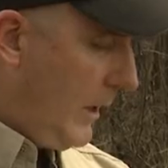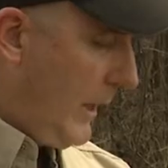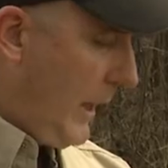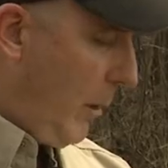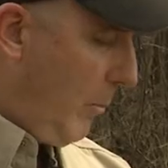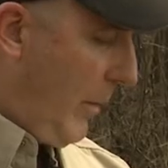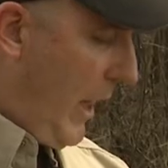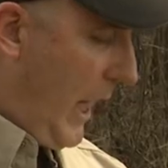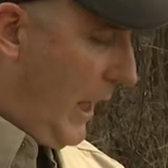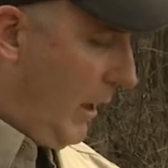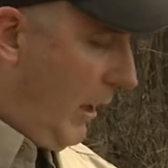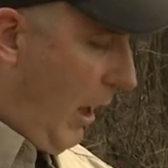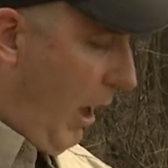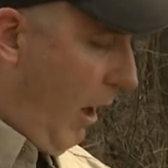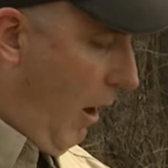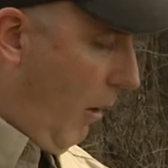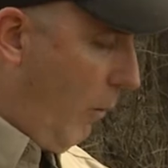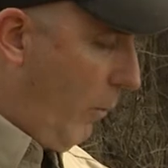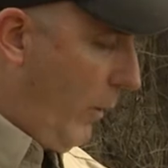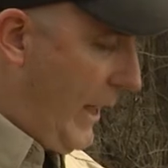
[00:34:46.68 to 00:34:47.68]
Now by
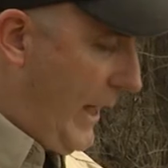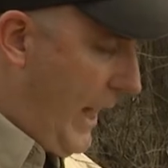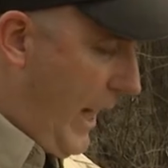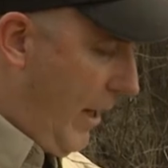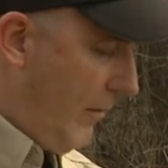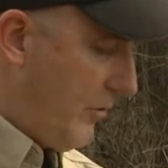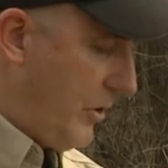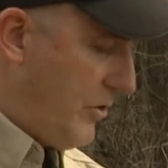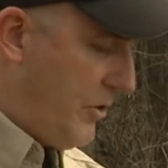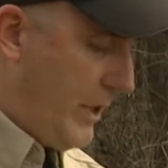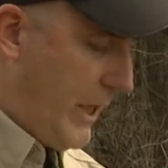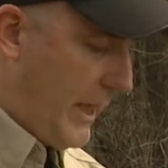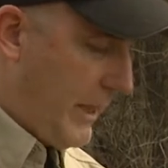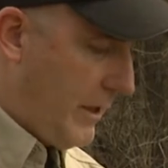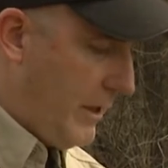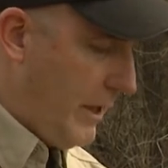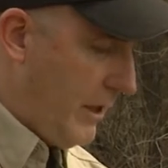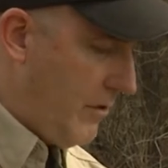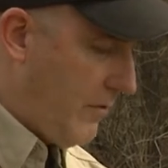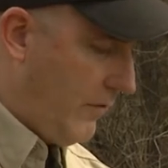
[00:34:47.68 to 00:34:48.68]
law, we have to check
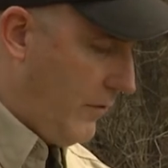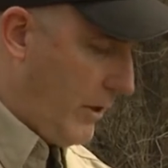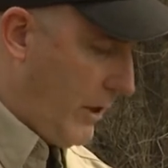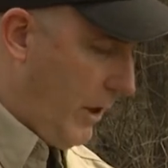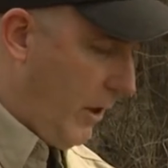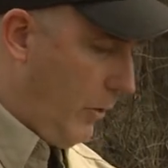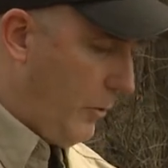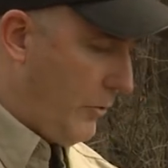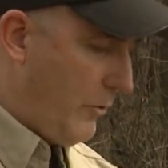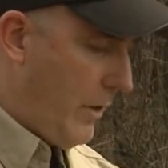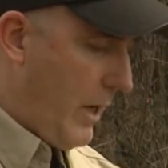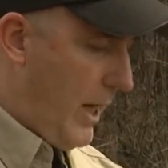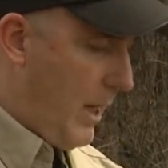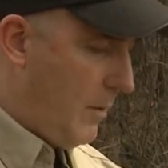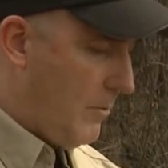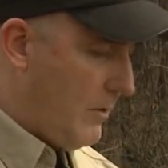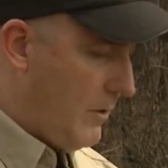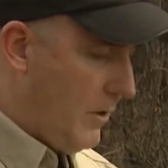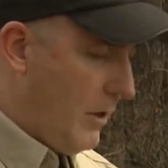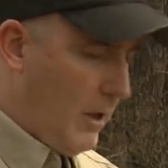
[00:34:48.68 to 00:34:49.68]
these foothold
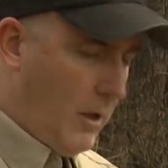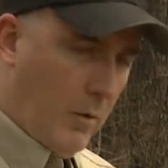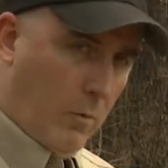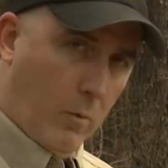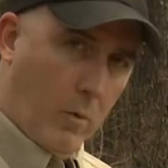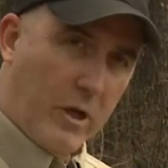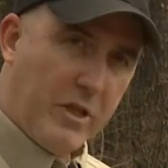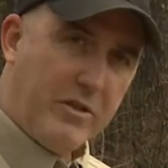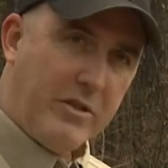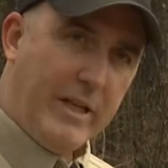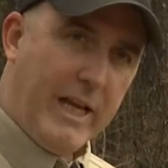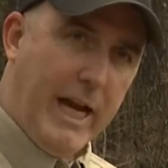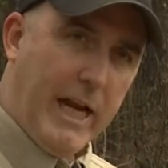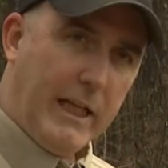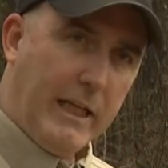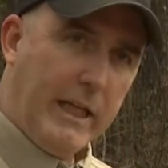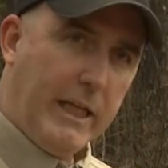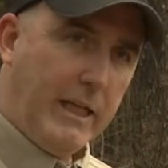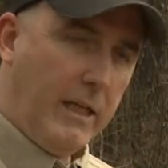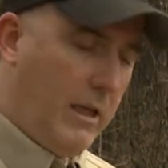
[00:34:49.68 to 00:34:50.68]
traps once
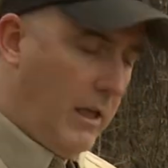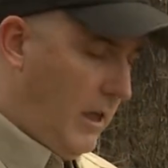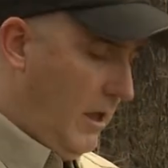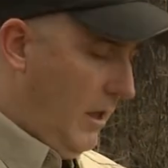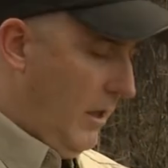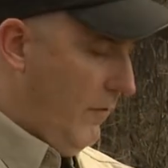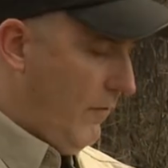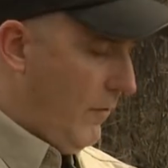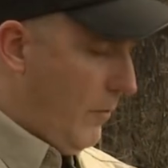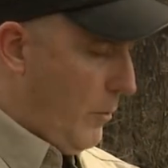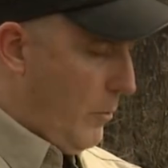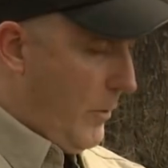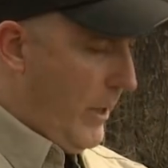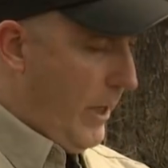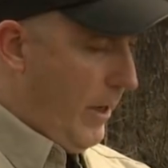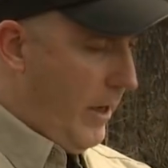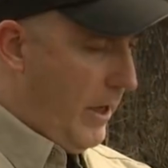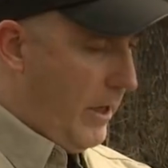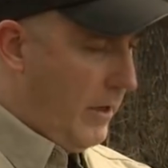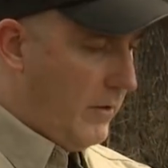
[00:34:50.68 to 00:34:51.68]
daily from the
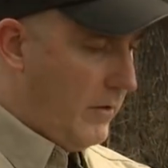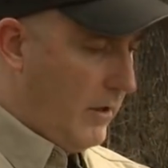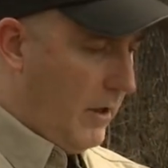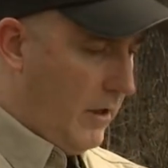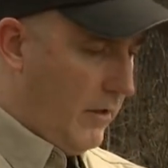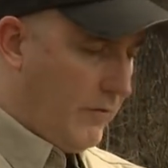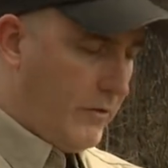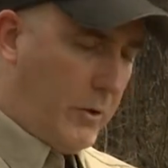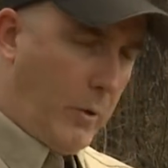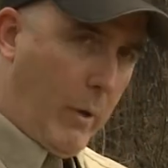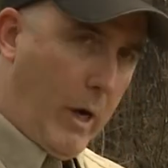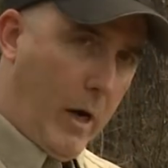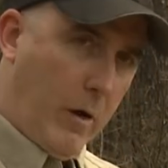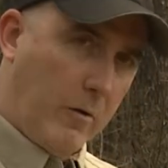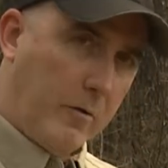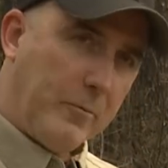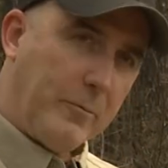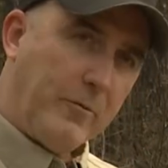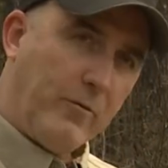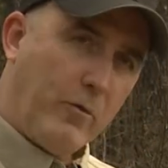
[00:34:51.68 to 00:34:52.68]
period of two
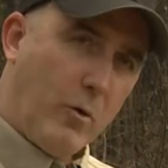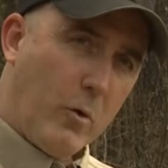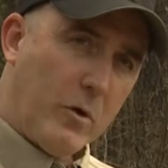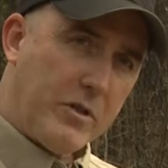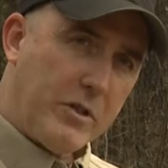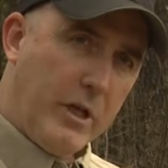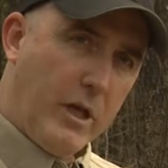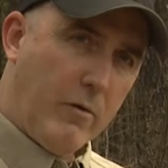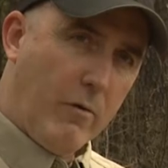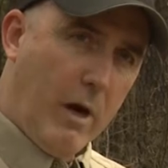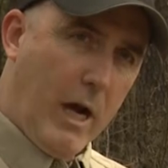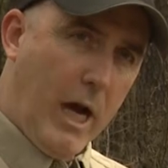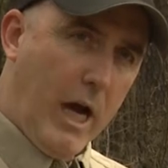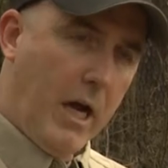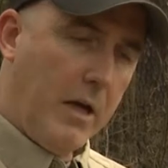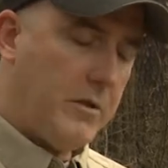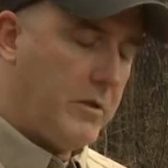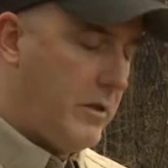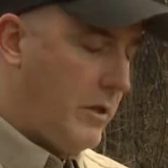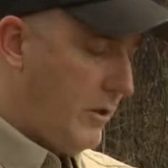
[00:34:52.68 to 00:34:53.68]
hours before
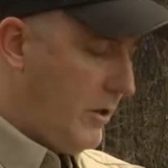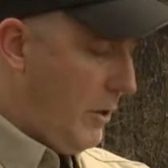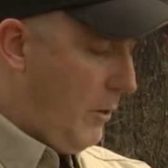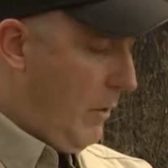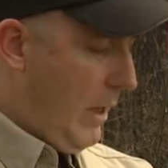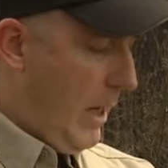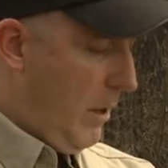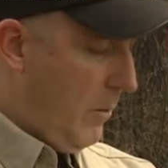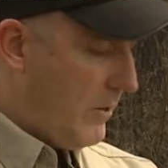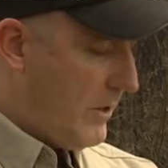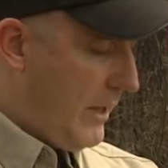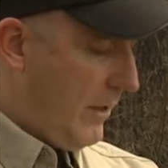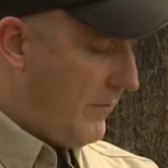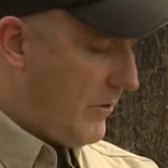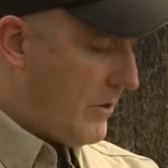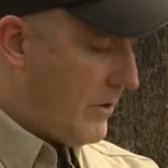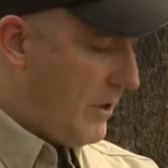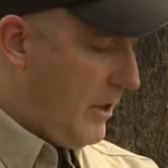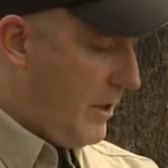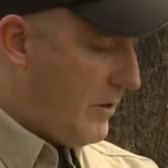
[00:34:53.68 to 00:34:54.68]
sunrise to two hours after
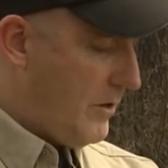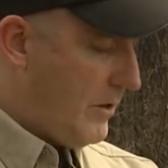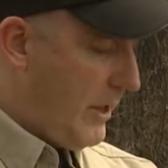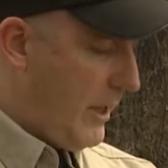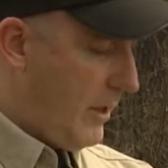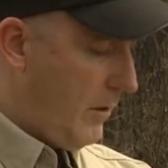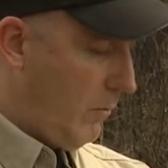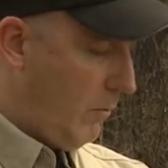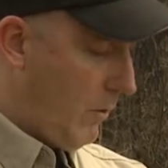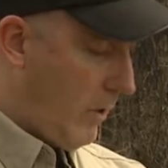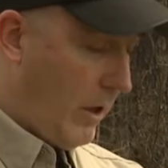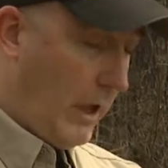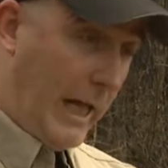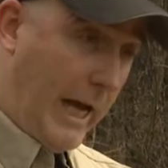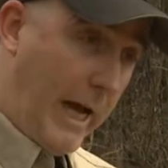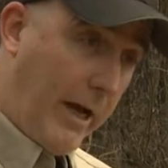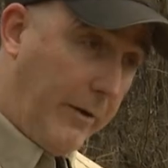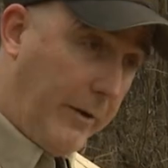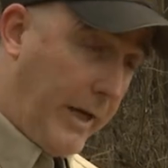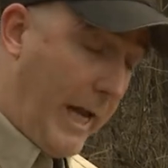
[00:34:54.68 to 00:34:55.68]
sunset. We're
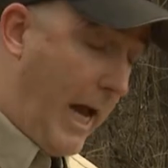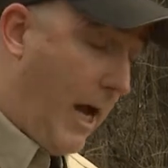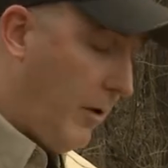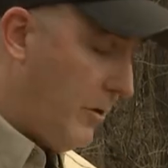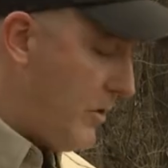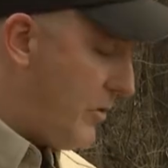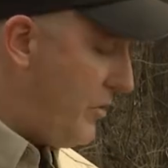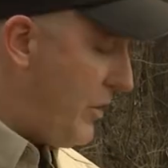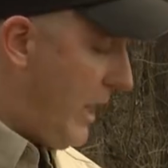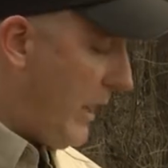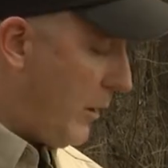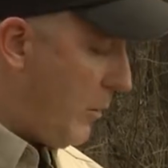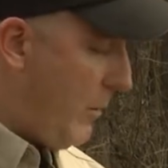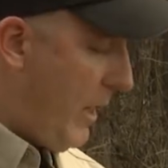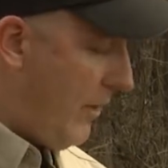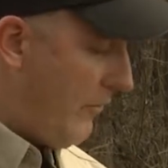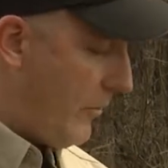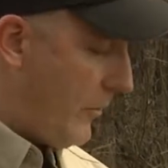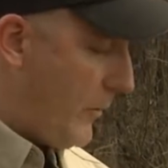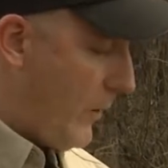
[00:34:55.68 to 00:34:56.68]
allowed now to check them
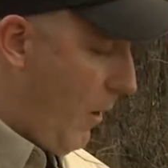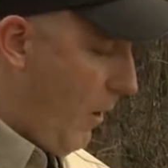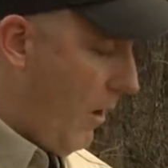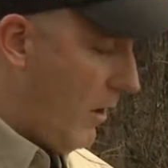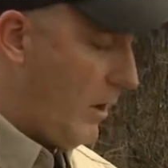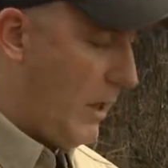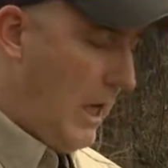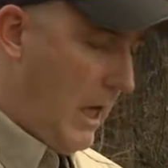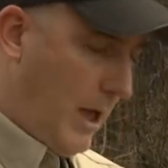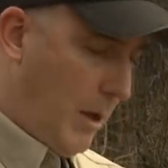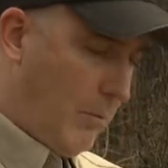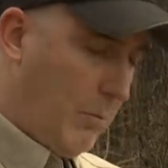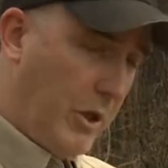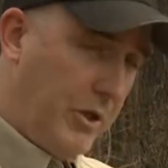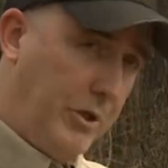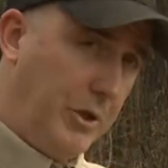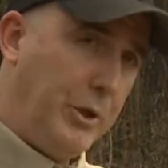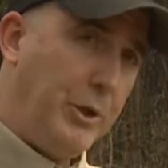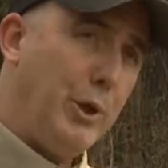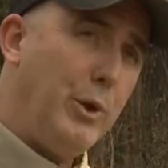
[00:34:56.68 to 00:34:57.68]
after dark,
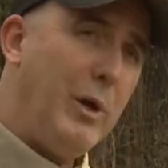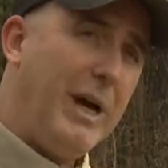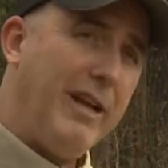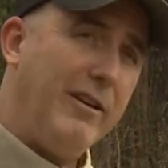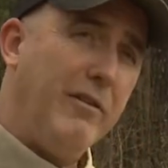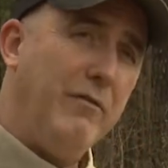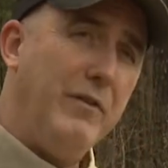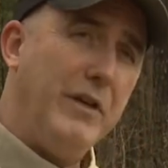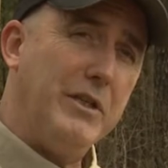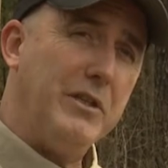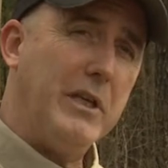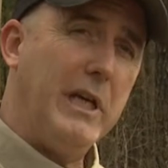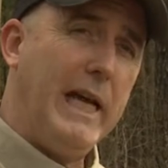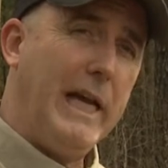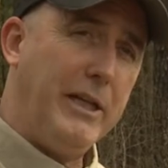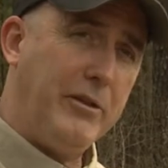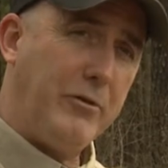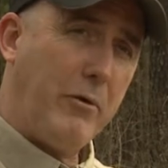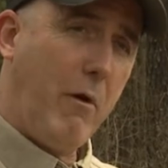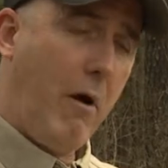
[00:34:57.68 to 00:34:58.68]
but you do have to visit
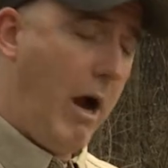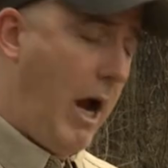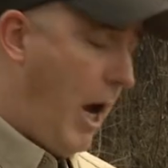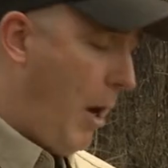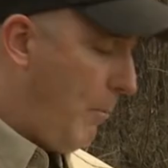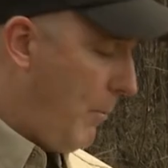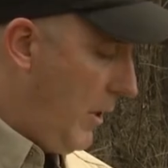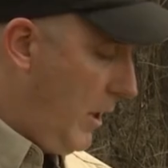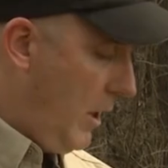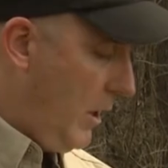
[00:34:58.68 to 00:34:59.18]
a trap,